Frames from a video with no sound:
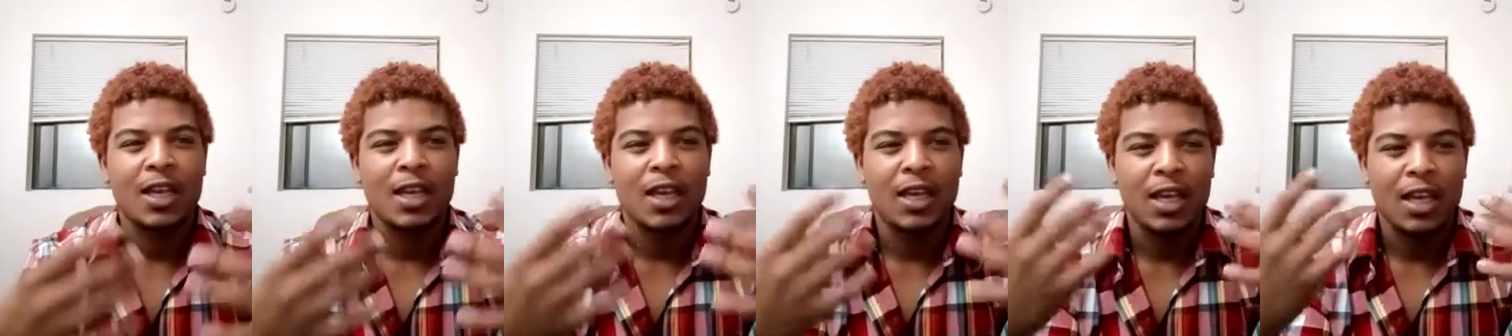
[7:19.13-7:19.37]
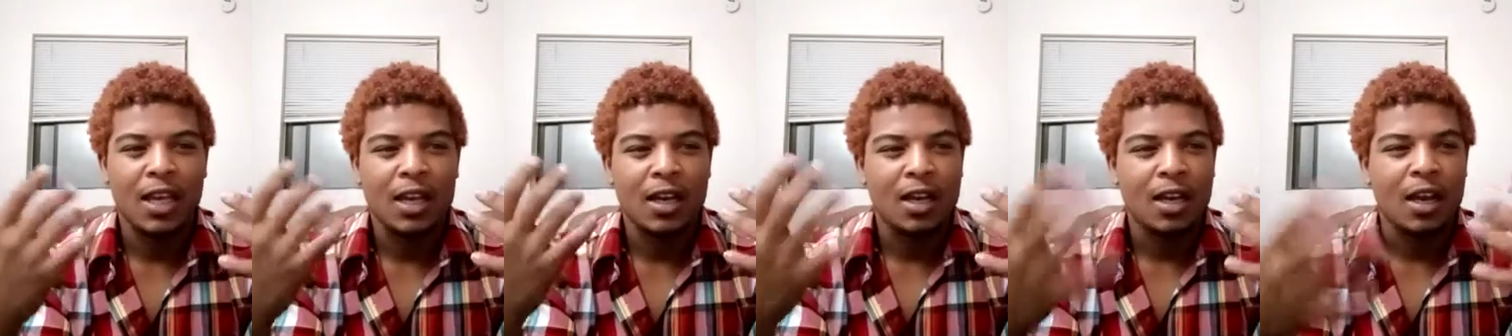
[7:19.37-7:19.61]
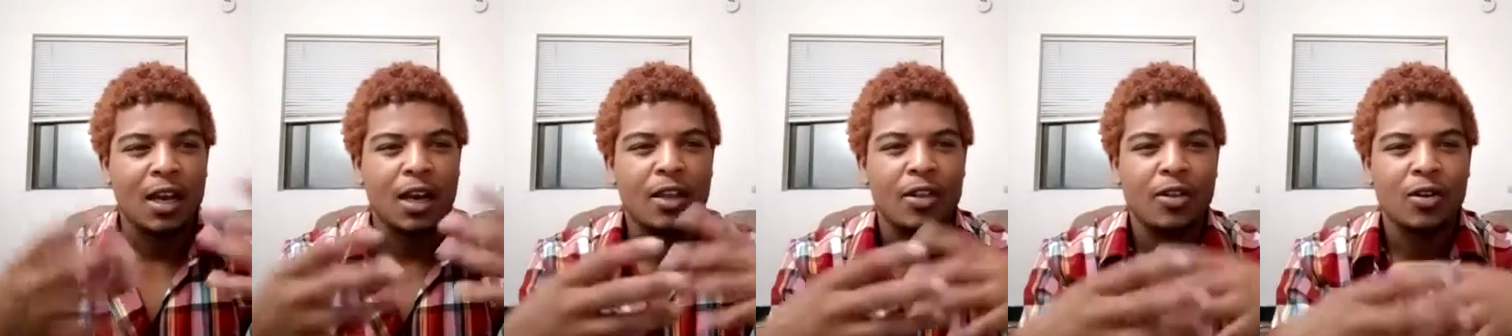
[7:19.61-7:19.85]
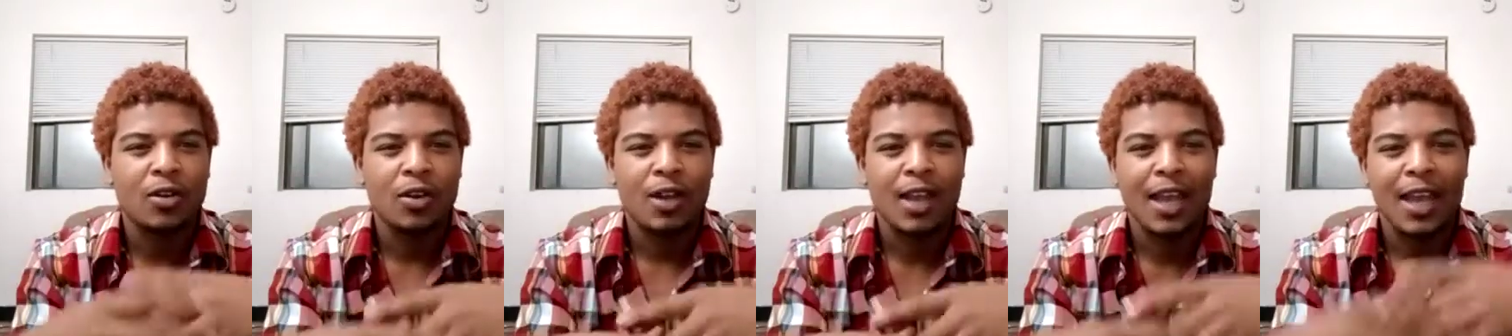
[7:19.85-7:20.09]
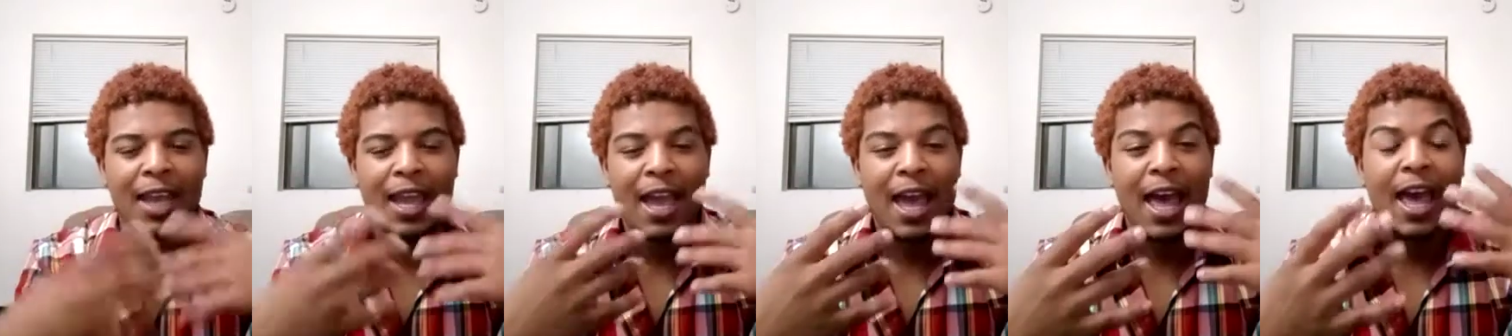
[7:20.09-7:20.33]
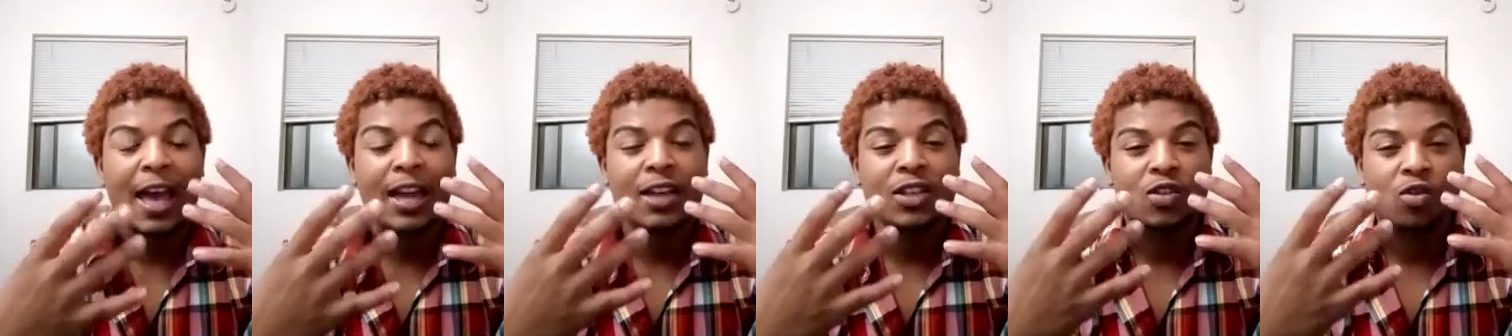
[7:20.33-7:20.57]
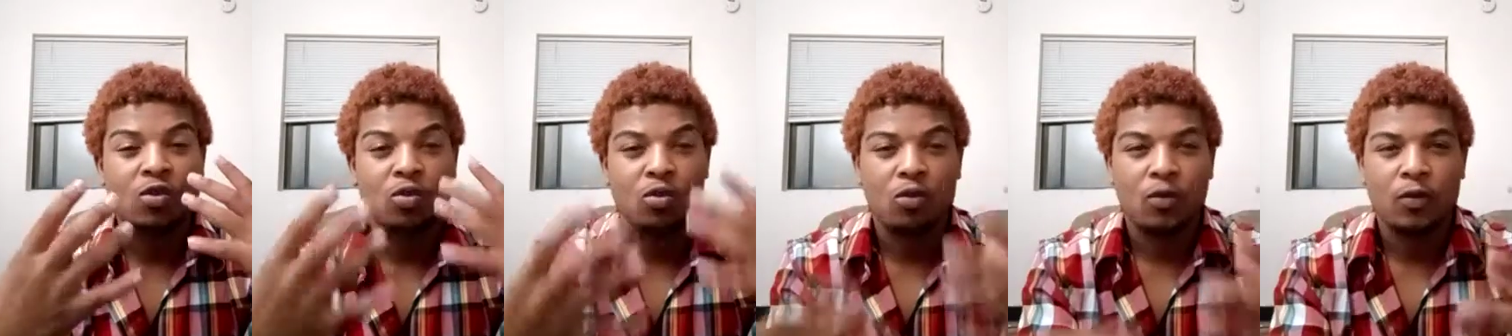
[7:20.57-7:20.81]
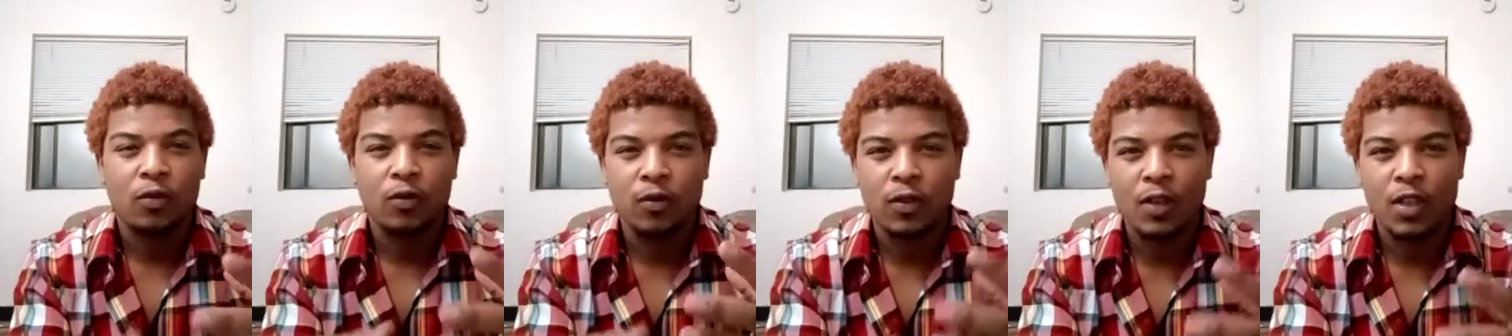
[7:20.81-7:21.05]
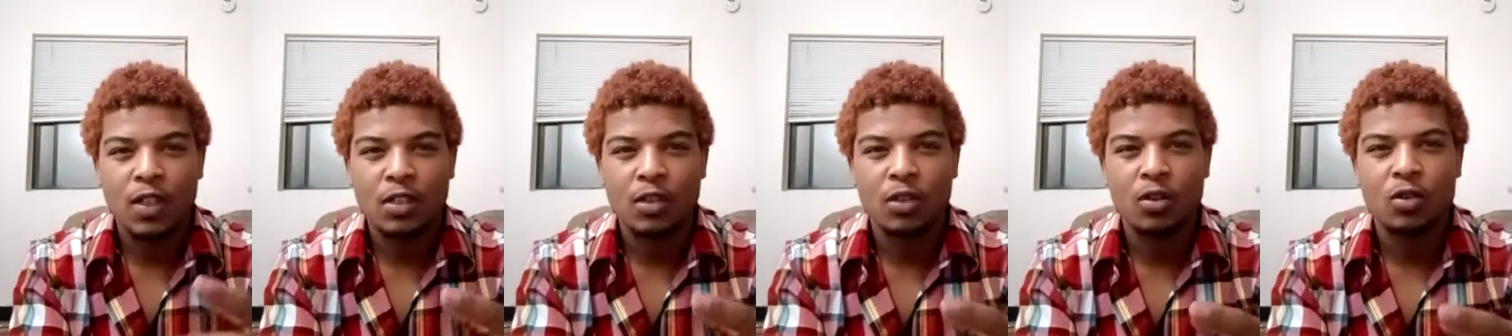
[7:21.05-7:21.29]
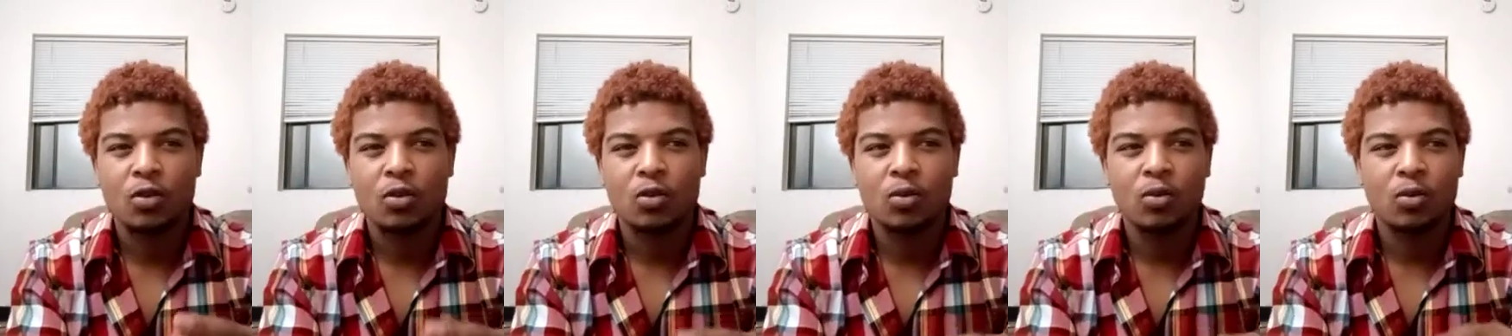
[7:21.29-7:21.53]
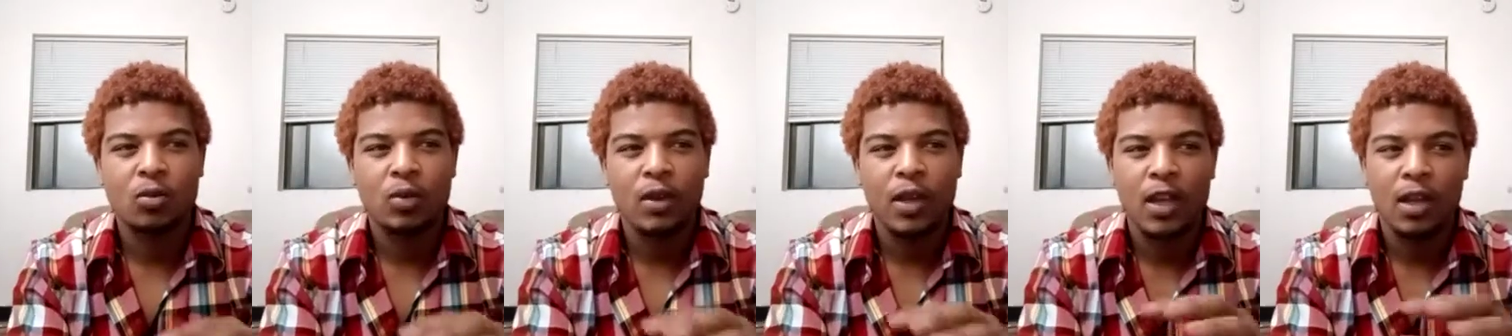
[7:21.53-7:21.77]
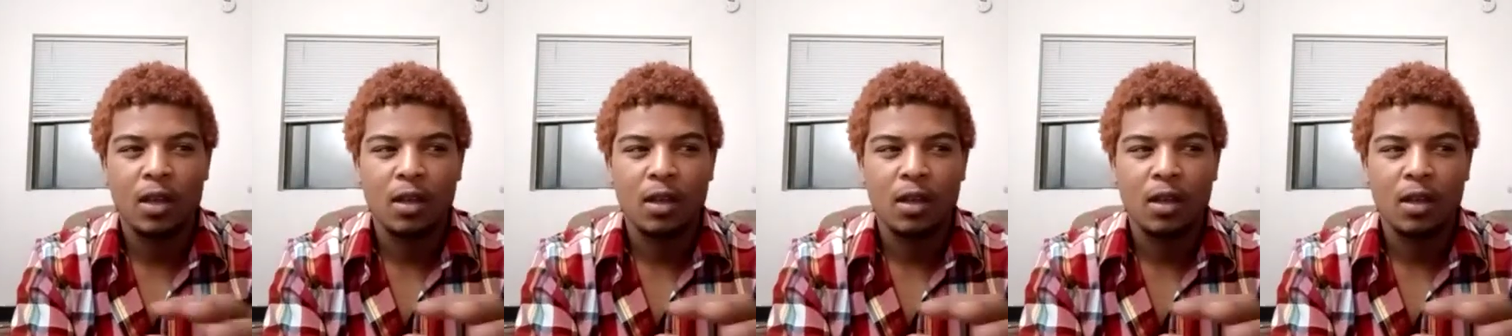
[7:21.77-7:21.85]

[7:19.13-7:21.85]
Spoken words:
and other like actual physical